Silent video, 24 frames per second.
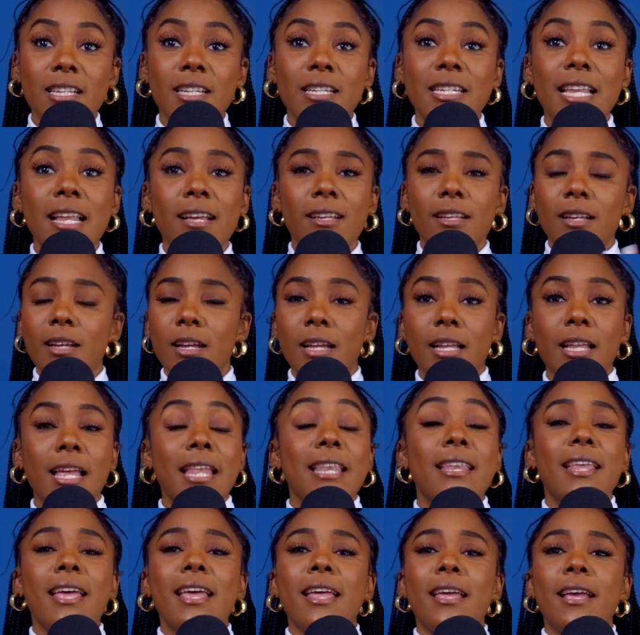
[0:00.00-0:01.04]
You hit. Like,
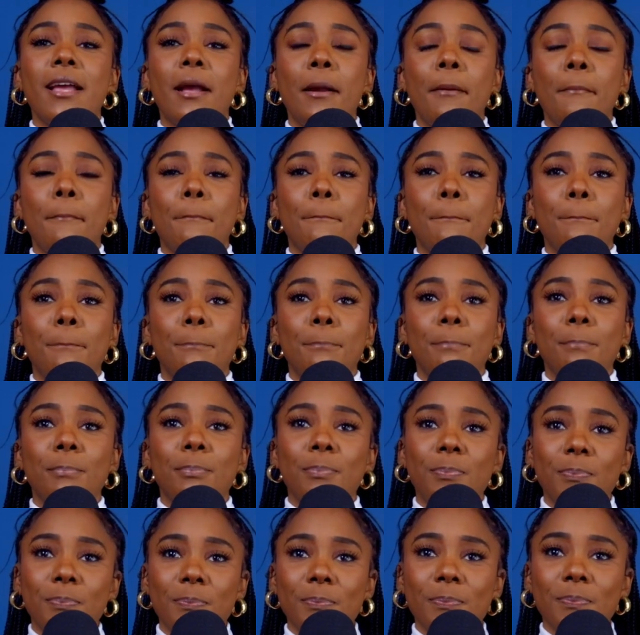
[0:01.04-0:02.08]
you know, that's
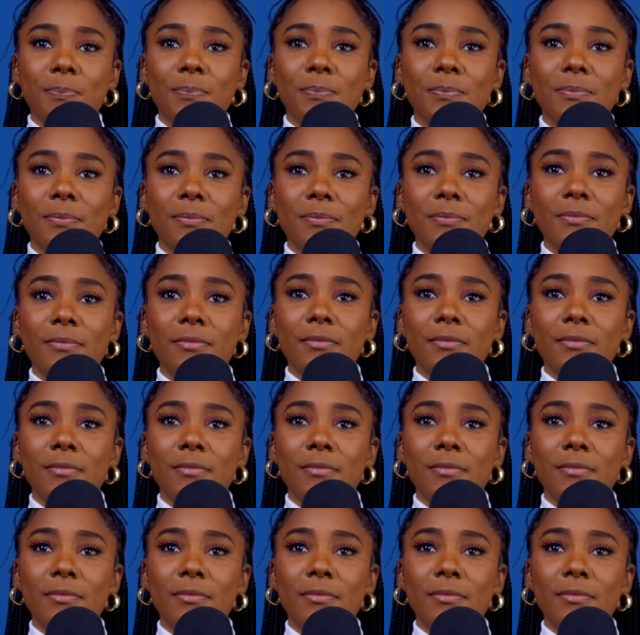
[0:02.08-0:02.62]
not how this went.